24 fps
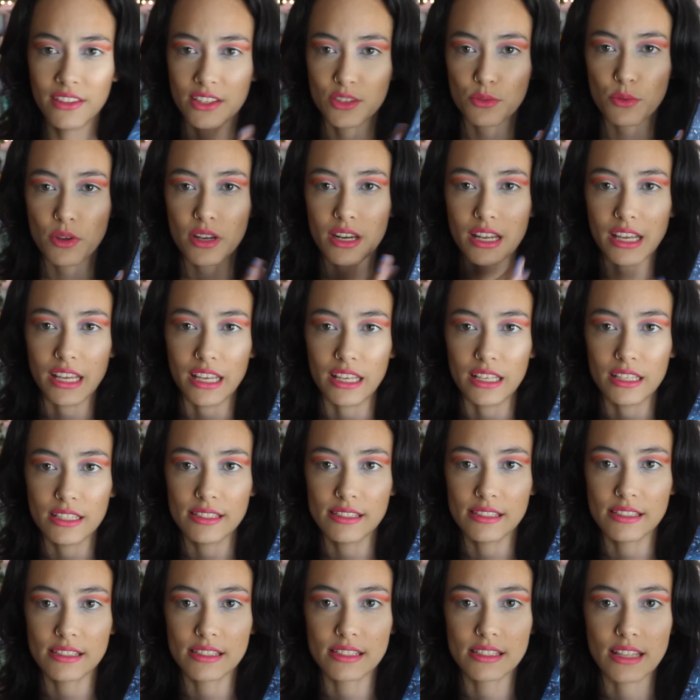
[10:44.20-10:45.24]
this one
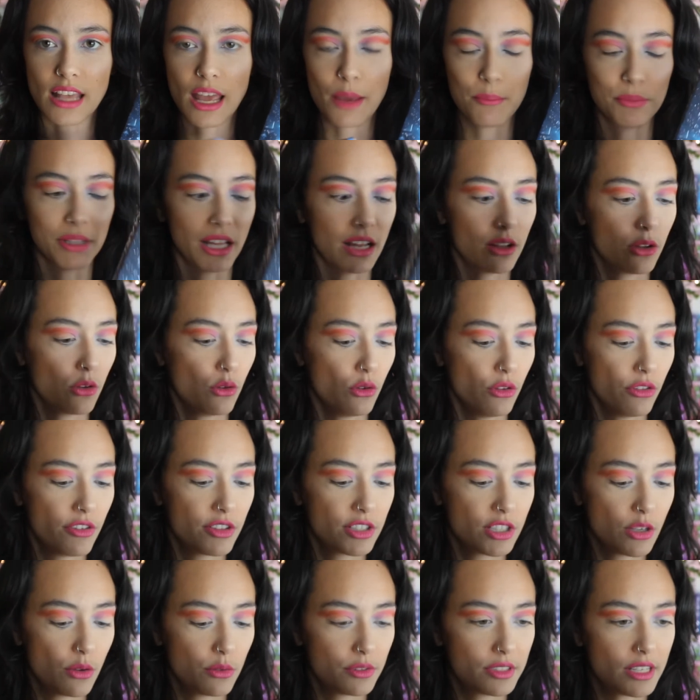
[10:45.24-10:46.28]
is a black author,
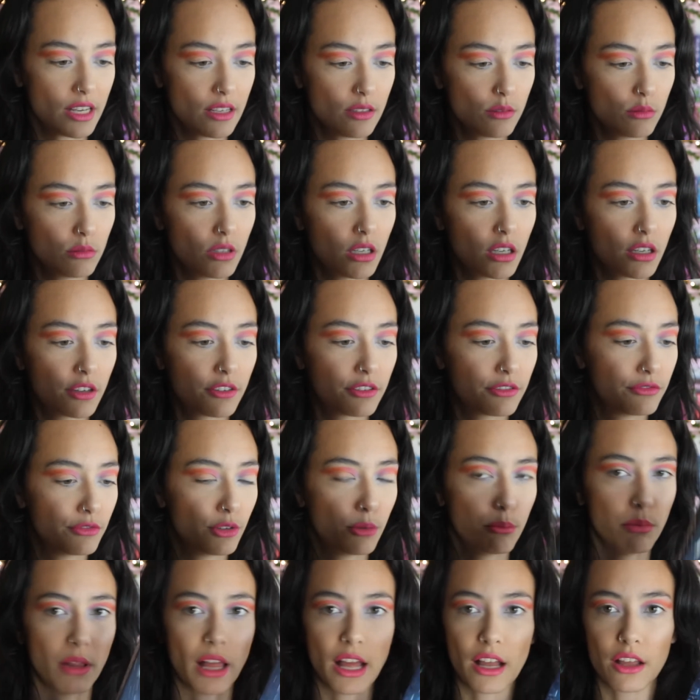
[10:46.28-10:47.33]
so it does work for
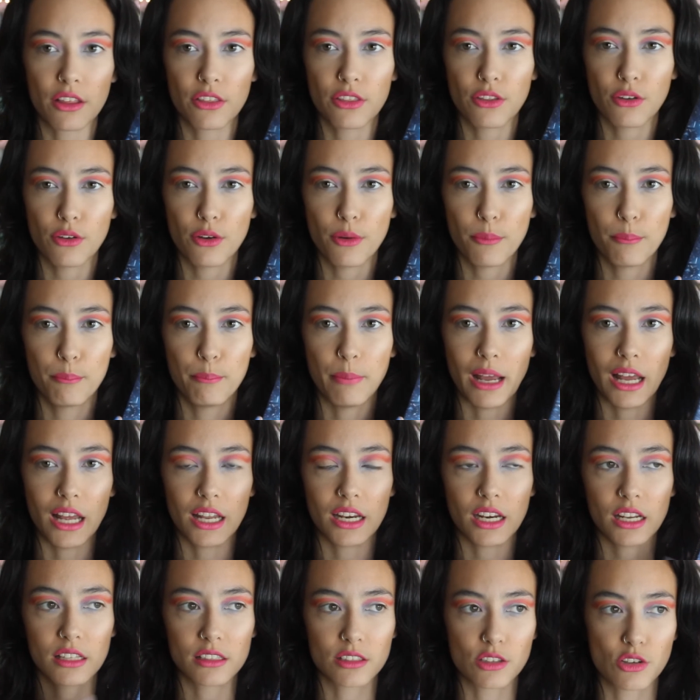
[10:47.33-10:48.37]
Blackathon,
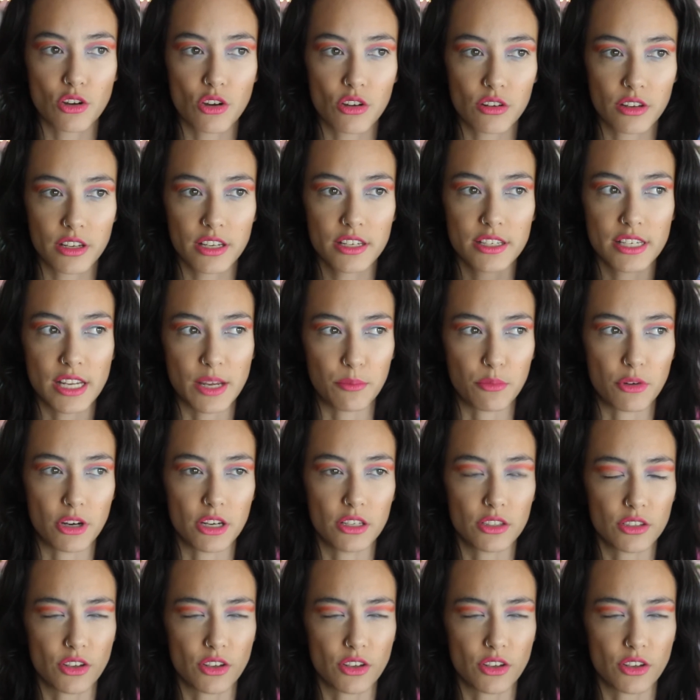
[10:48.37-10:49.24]
but it's not contemporary.